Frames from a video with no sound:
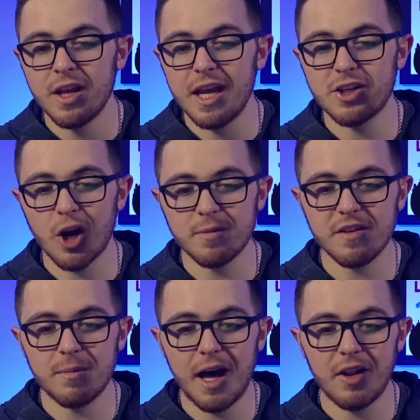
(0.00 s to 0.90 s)
in terms of
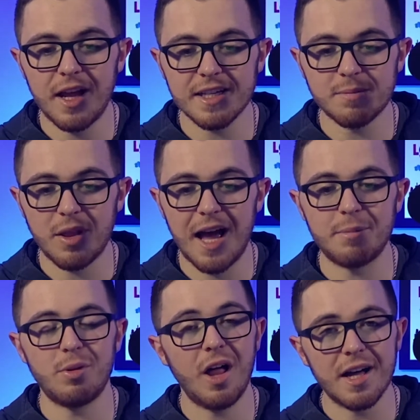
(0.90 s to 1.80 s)
the Model S Plaid
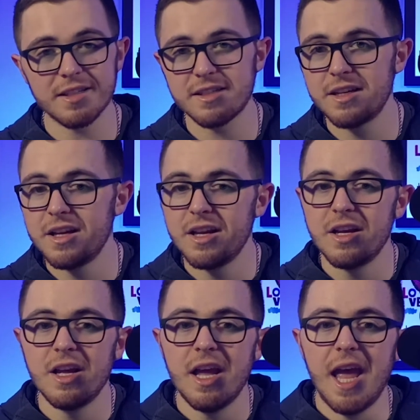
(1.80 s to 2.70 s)
Plus.
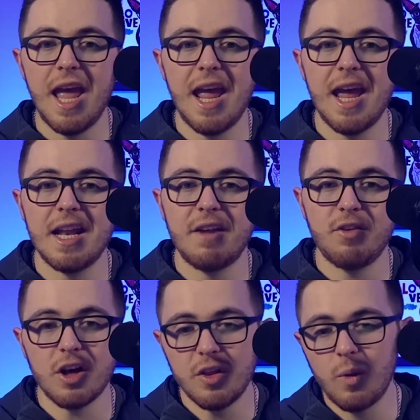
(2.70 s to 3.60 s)
And if you
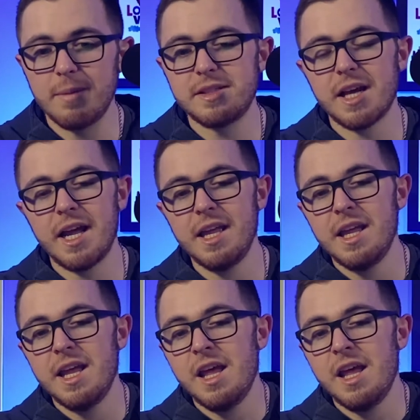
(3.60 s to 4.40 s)
look on the website,